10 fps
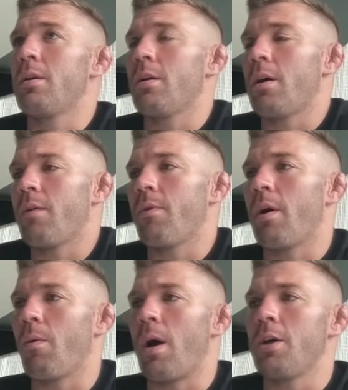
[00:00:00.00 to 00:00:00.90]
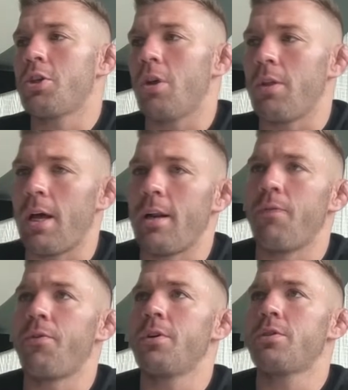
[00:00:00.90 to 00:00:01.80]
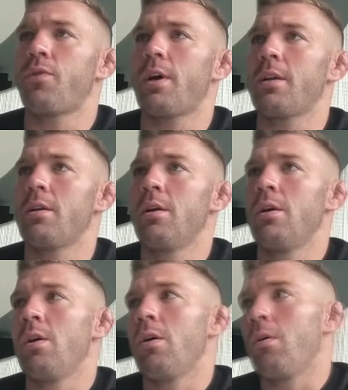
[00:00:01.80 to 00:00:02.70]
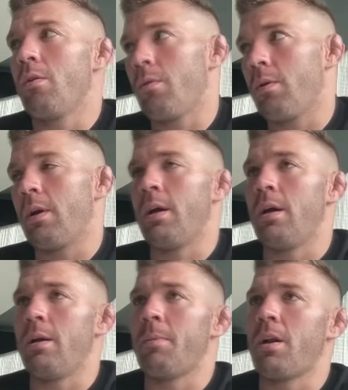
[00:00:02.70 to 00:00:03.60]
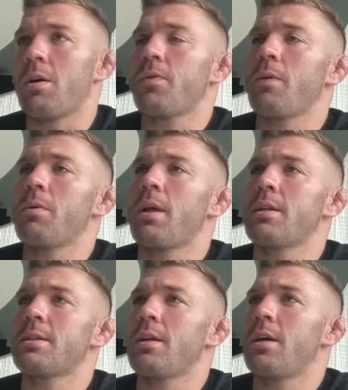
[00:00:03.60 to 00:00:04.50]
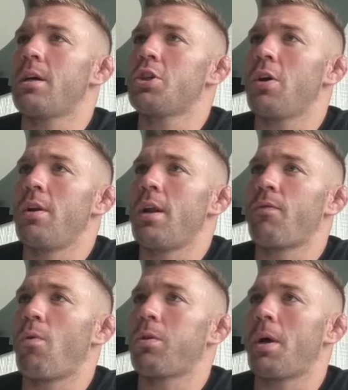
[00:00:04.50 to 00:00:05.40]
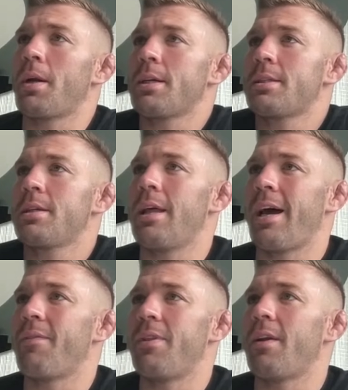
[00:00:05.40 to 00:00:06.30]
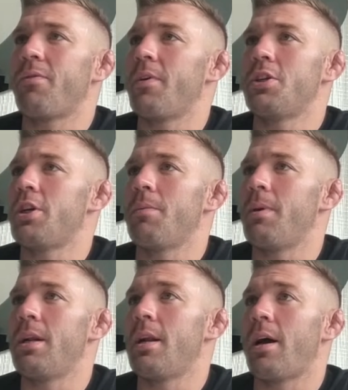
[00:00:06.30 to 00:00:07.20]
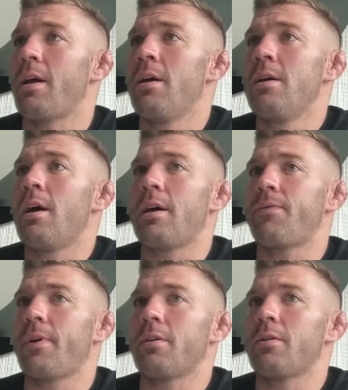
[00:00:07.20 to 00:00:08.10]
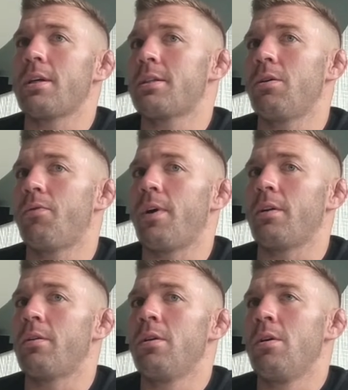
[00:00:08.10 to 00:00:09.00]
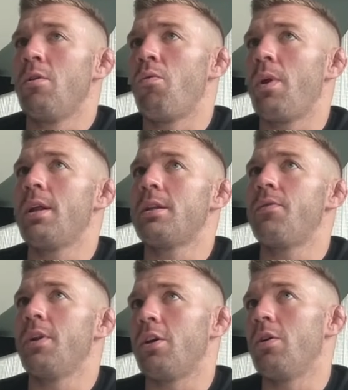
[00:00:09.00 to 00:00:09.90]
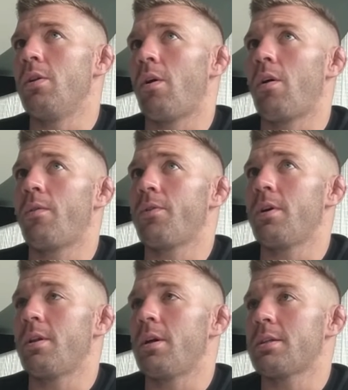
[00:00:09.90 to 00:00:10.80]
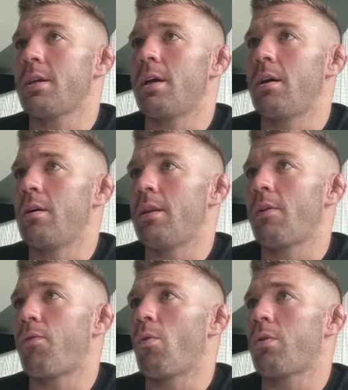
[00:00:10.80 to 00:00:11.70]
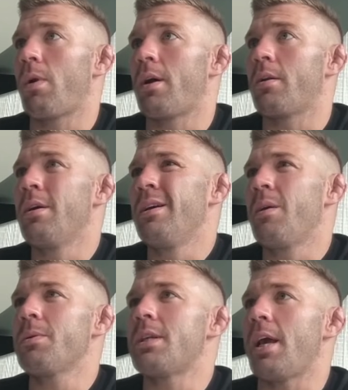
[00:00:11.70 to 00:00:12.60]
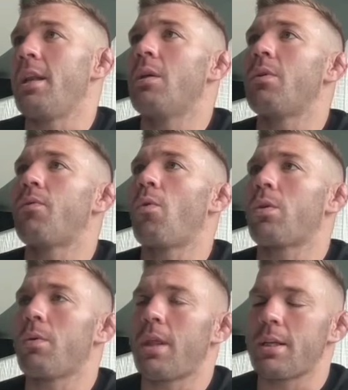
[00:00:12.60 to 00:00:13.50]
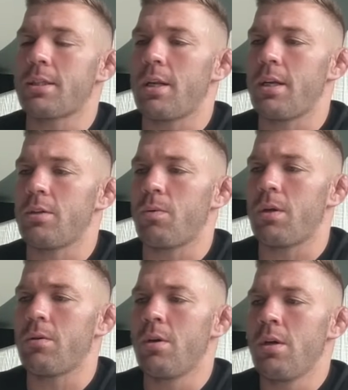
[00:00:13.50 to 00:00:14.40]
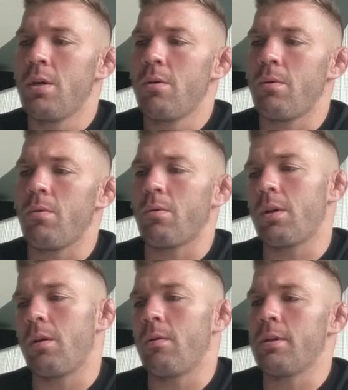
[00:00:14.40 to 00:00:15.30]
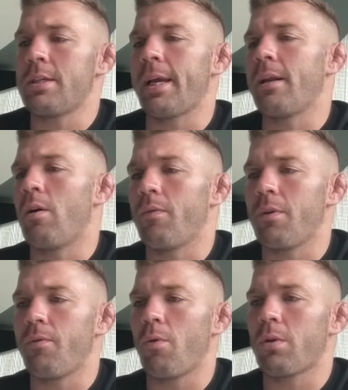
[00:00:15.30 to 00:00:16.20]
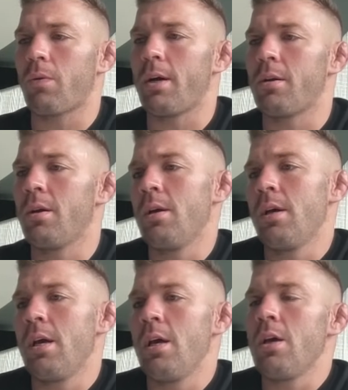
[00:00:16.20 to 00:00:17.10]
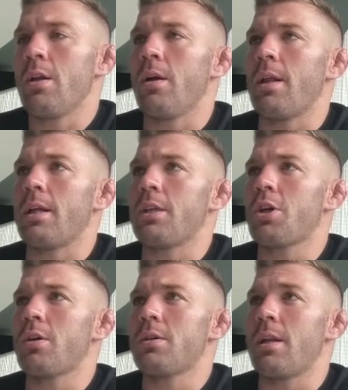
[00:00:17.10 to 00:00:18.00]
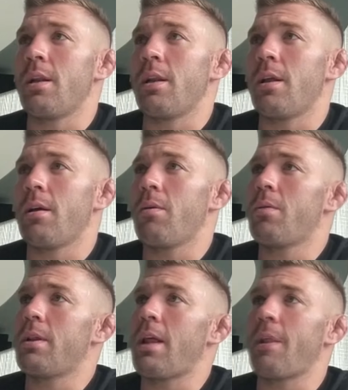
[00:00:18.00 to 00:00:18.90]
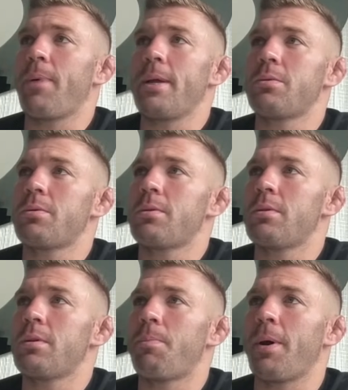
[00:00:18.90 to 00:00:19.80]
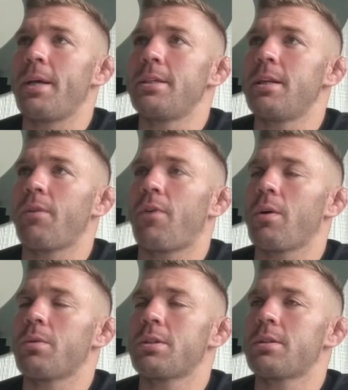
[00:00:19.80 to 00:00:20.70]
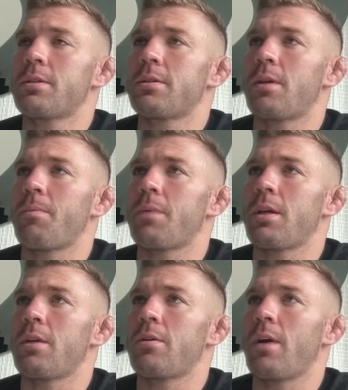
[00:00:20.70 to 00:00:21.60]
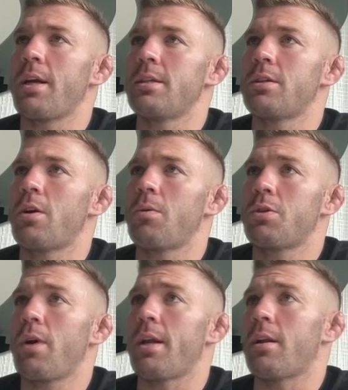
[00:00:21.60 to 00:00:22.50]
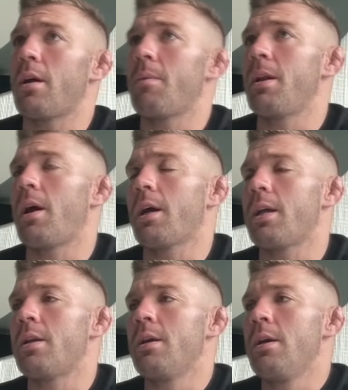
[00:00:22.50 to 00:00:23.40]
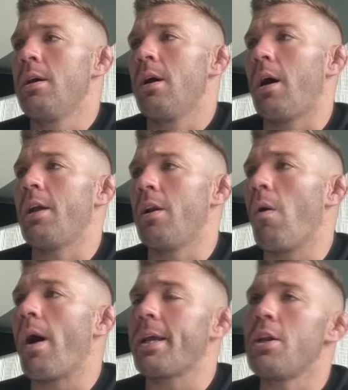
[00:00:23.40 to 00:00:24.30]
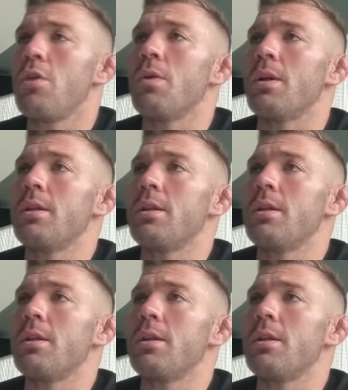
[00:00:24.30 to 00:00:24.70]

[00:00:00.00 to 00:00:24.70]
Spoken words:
You know, I showed that in the first fight. In my last fight with Adesanya, I showed in that 4th round, I still have that finishing ability. And I still felt relatively good after that 4th round. It was the end of the fourth with Adesanya as well. Well, the second half of the 4th round. You know, that shows the pace in that fight was something crazy. So it was great. I mean, I know I can do it.